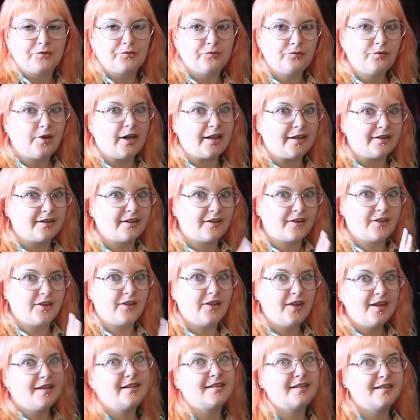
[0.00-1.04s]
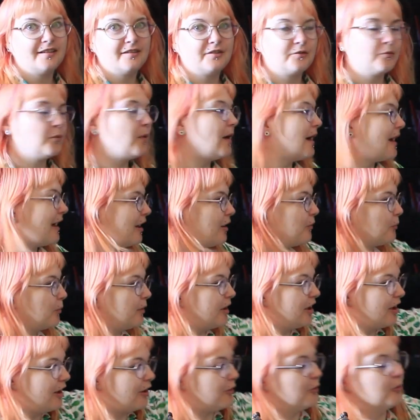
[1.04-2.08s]
Right, this is where
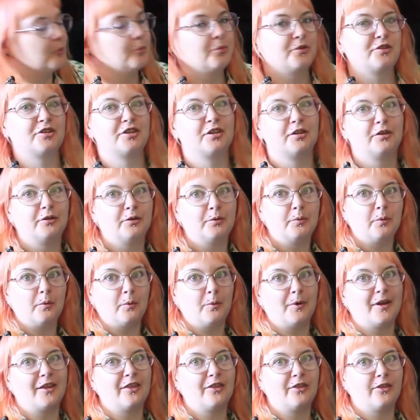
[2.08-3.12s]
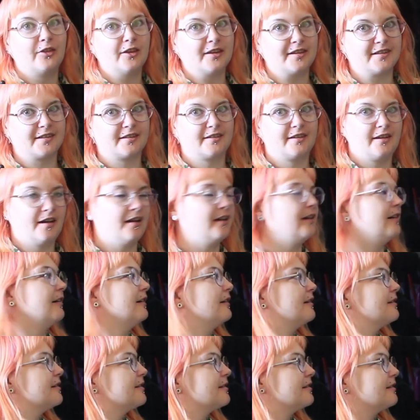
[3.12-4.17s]
we are up to with the
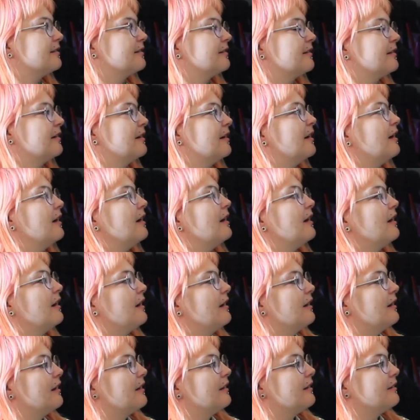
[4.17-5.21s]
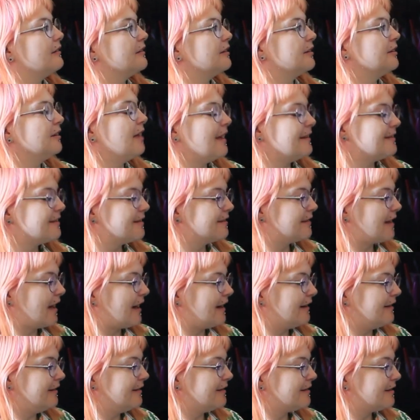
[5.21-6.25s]
skirt. Last
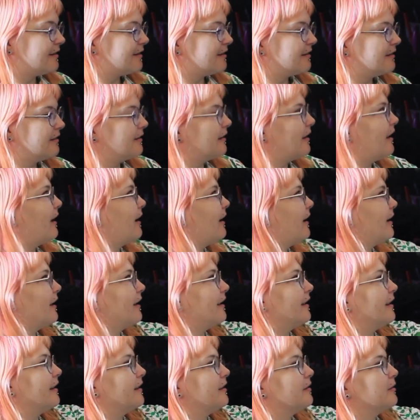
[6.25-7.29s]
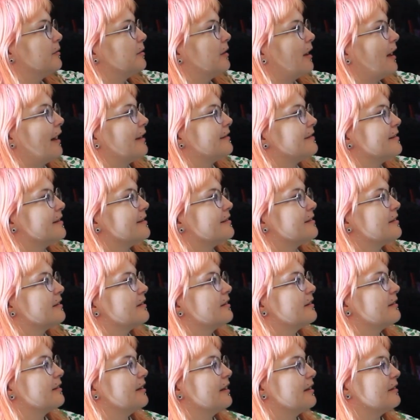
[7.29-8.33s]
night I added
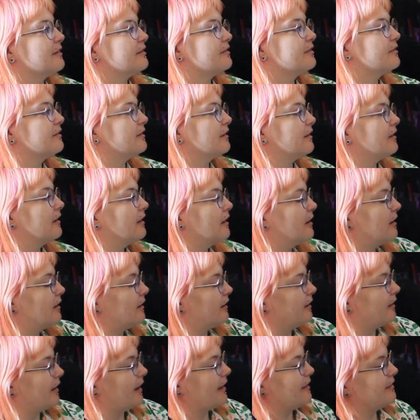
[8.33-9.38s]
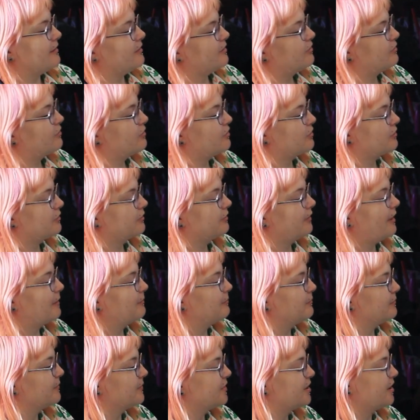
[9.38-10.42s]
this lace
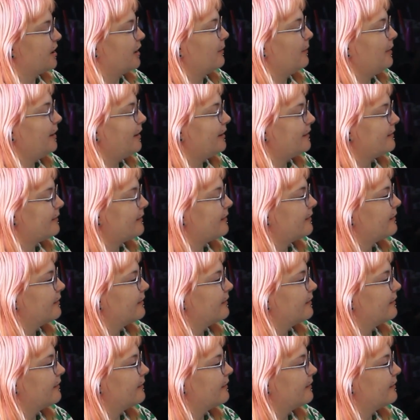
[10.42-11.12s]
trim to it.